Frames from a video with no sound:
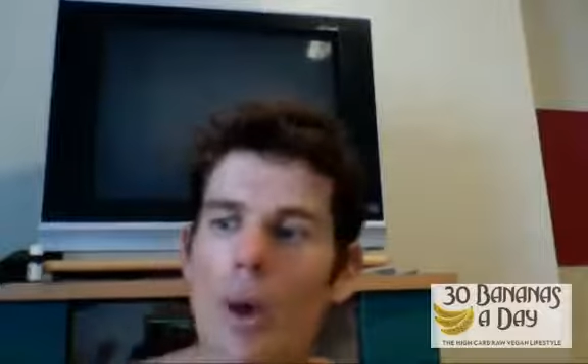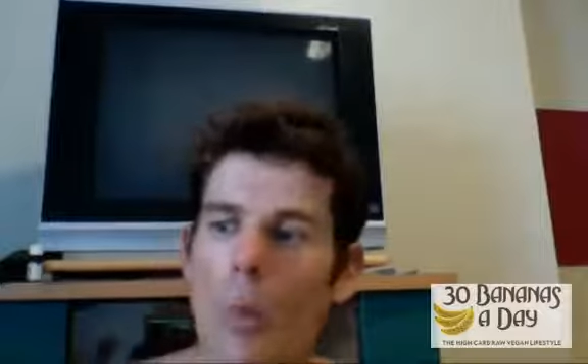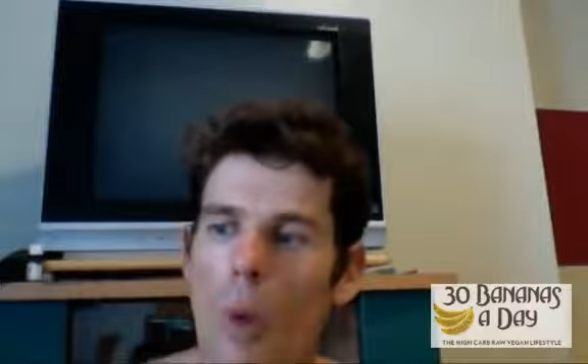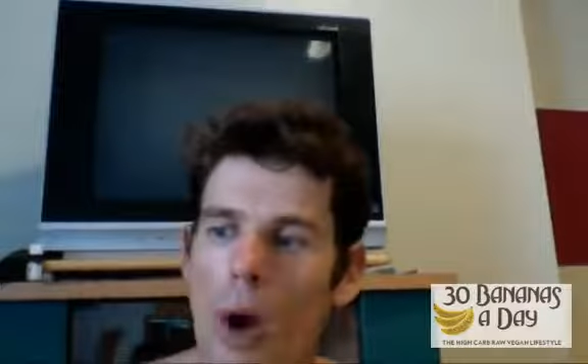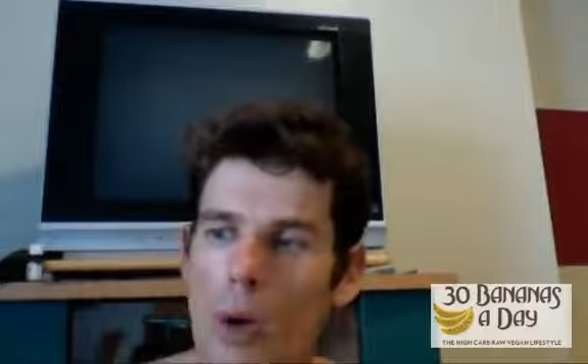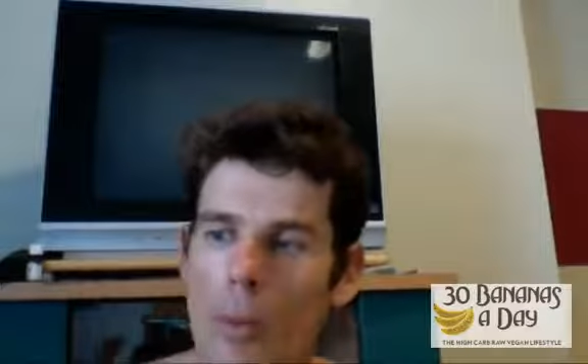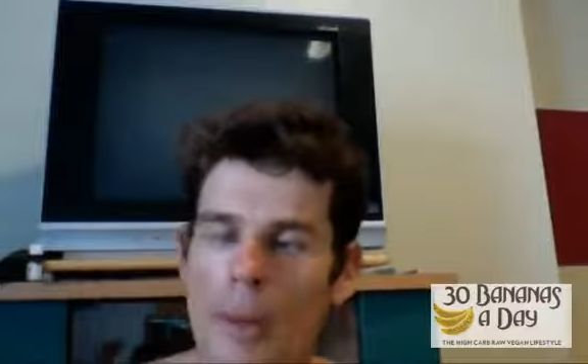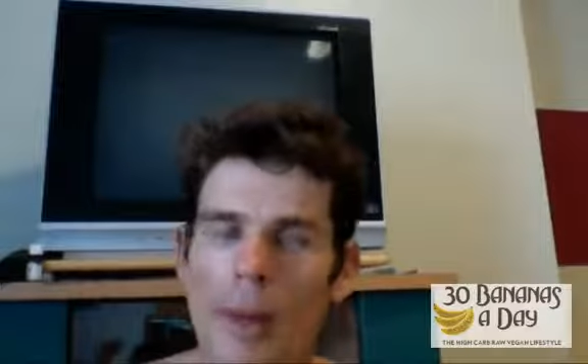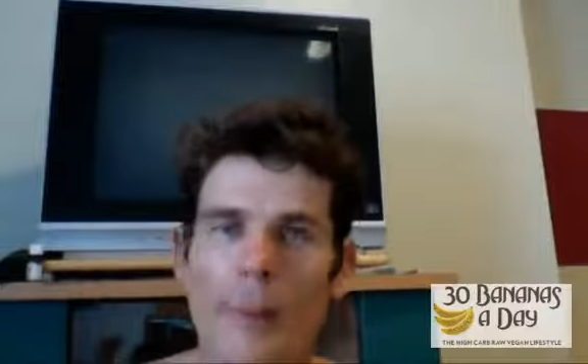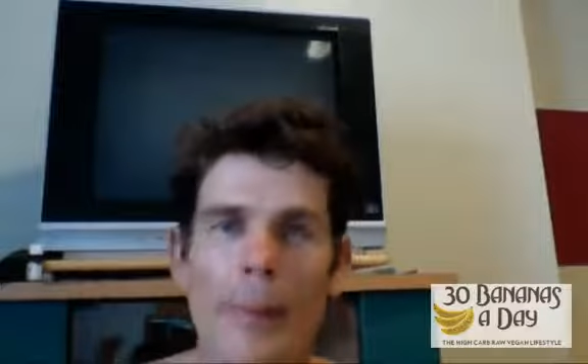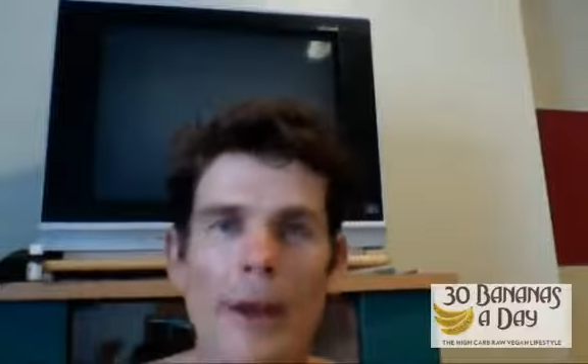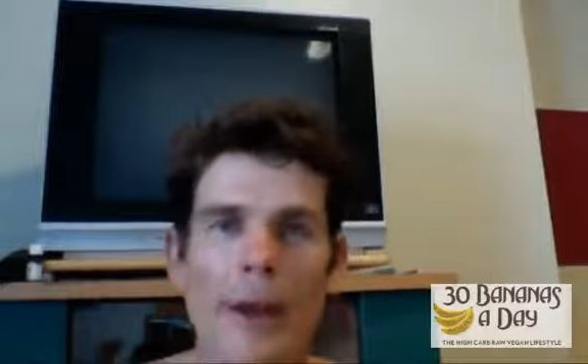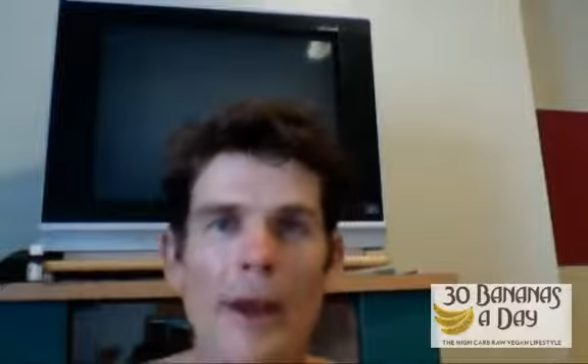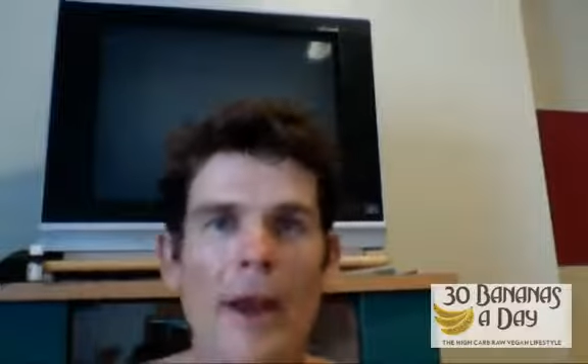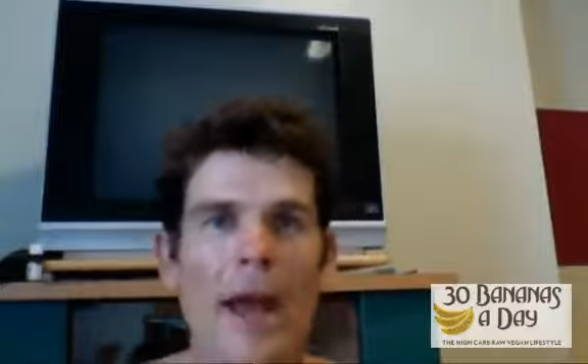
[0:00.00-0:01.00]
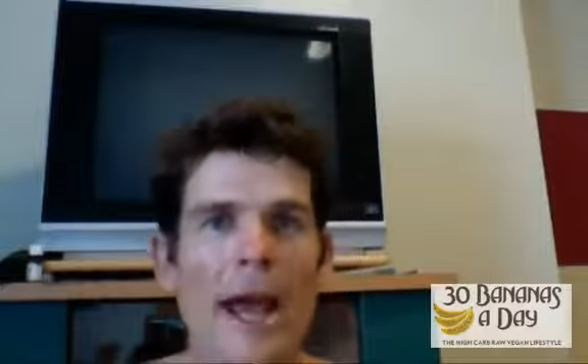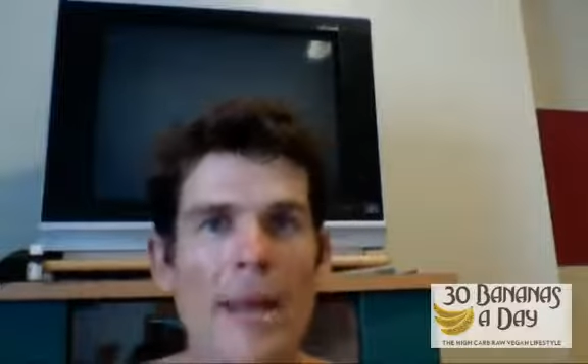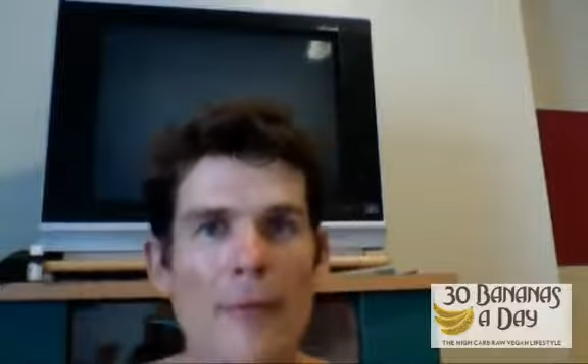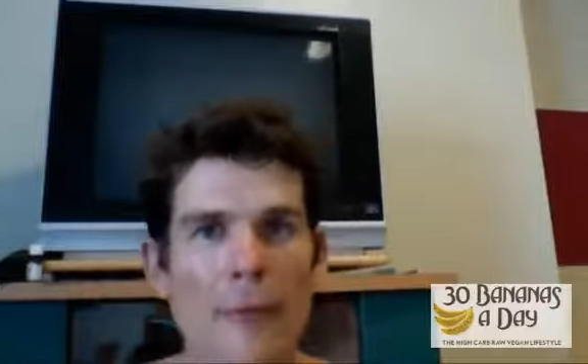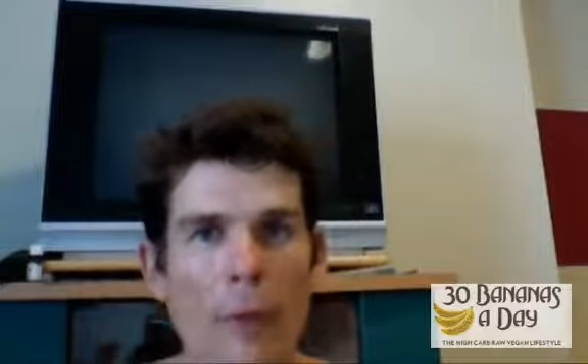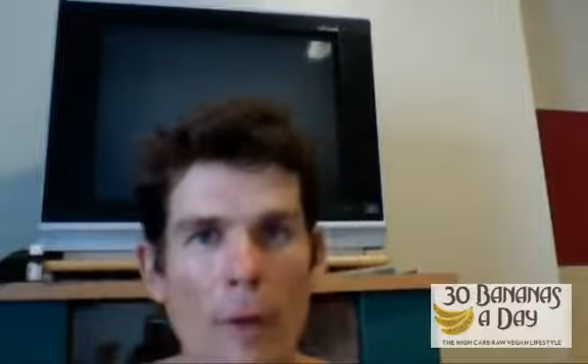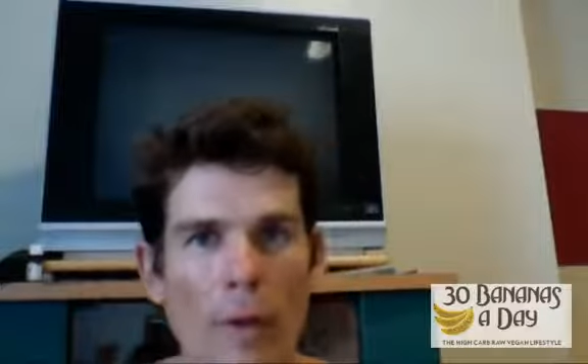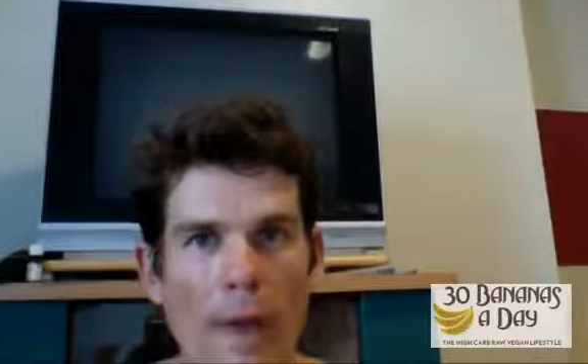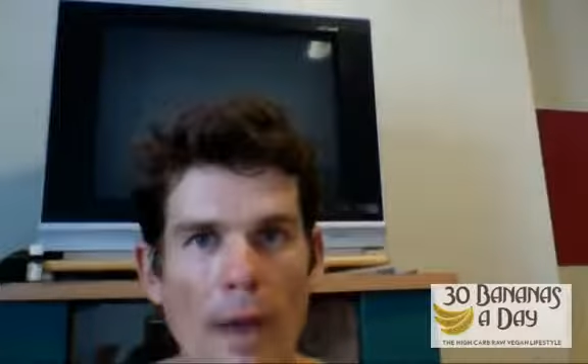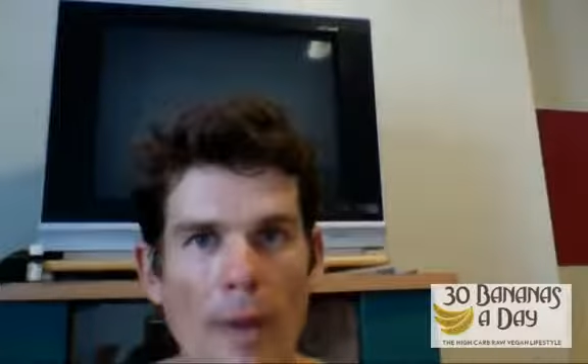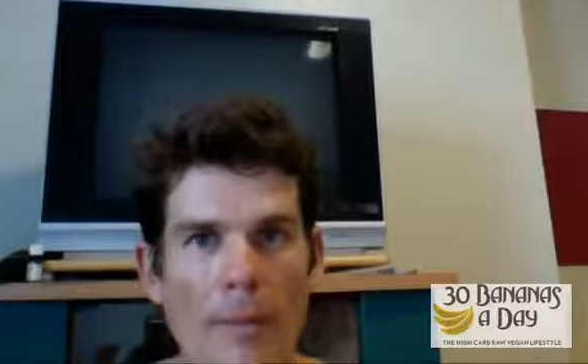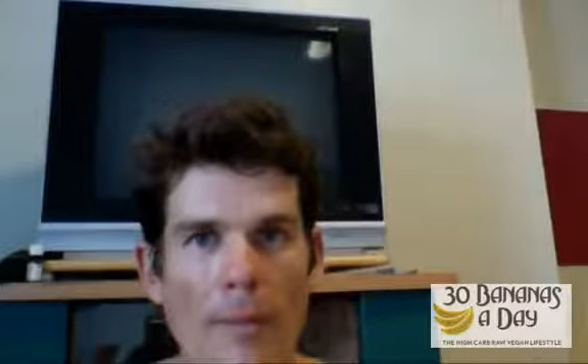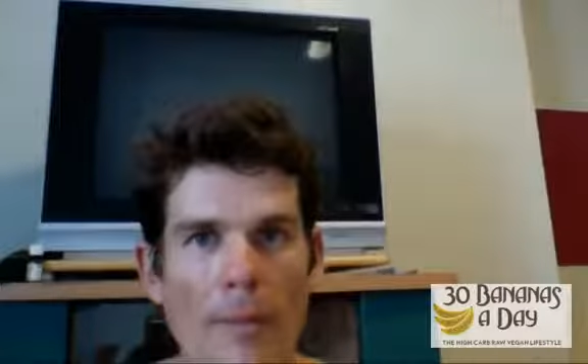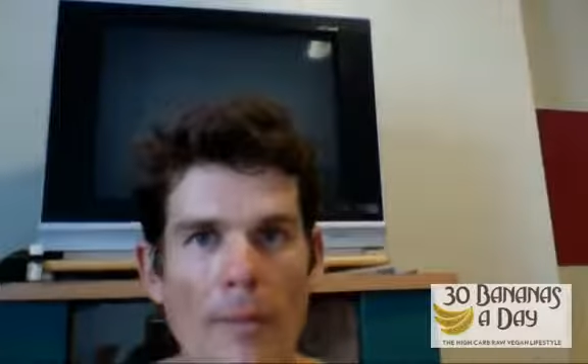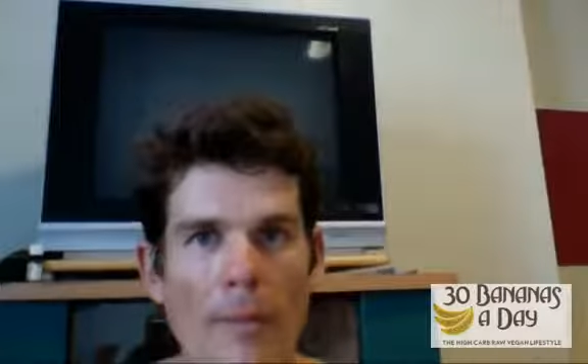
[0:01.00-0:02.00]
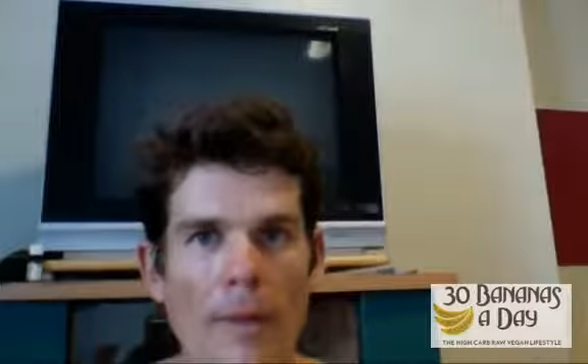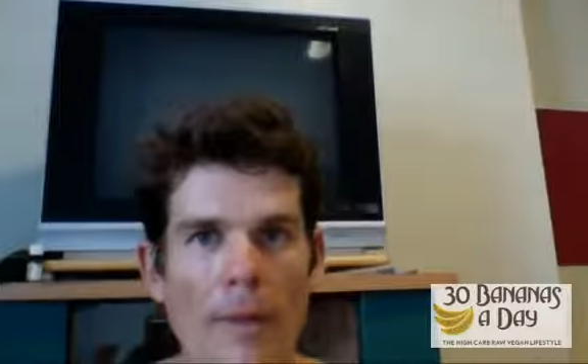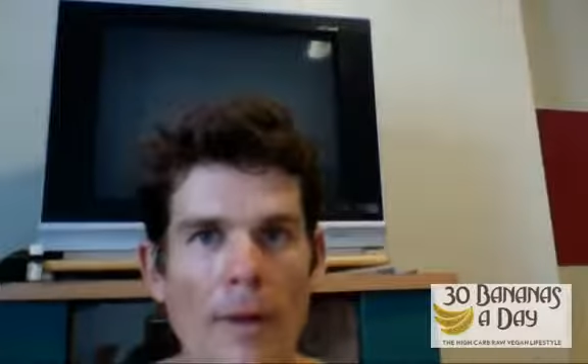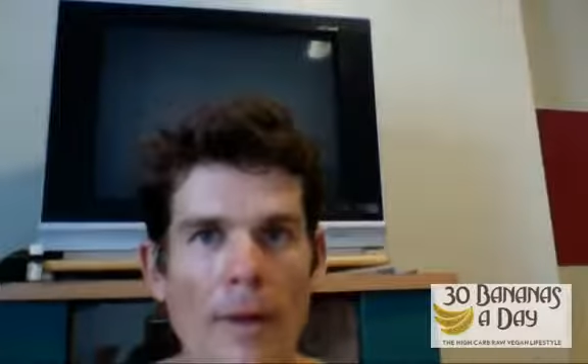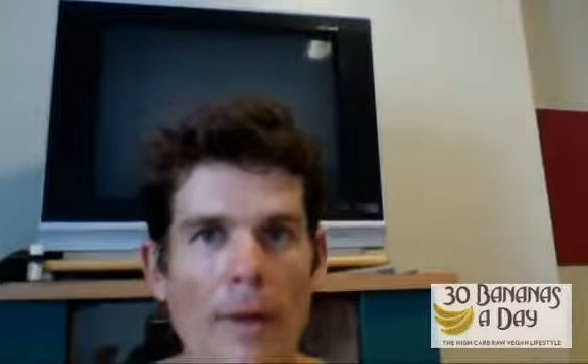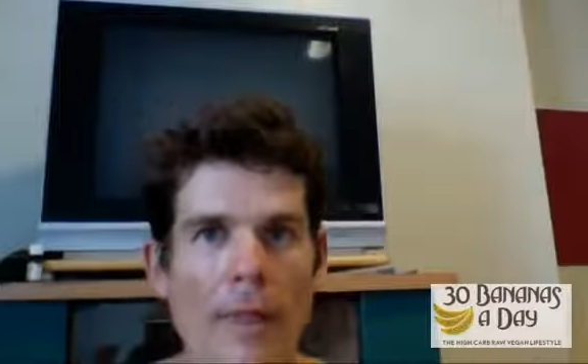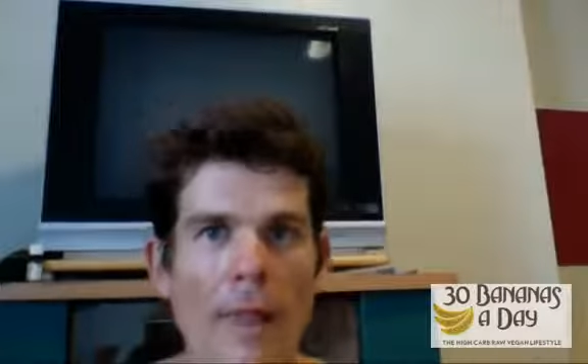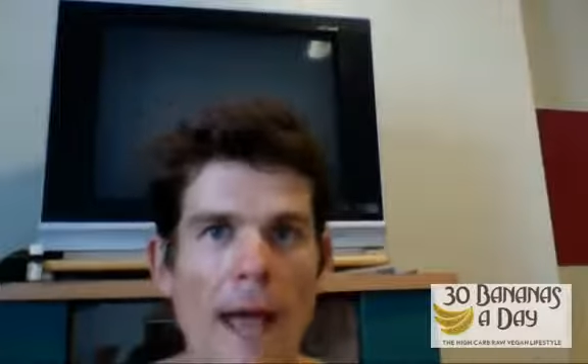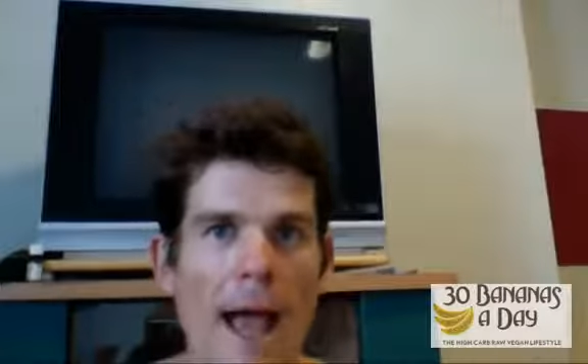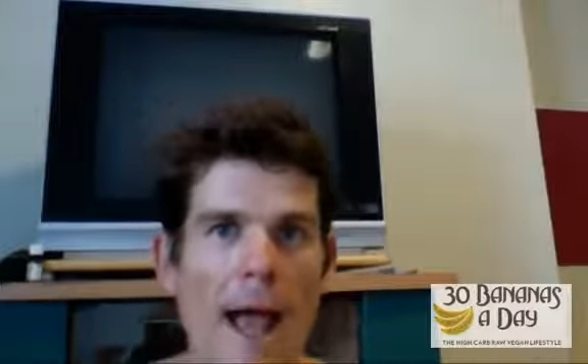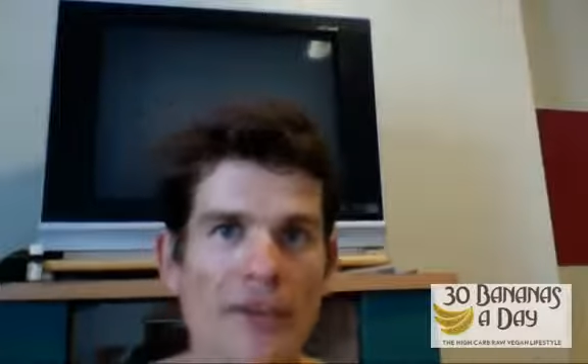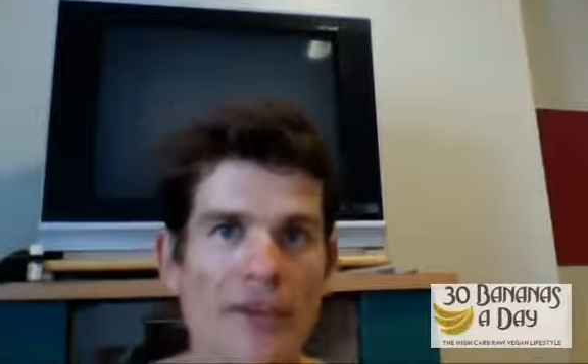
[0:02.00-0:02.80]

What would be a better name for them as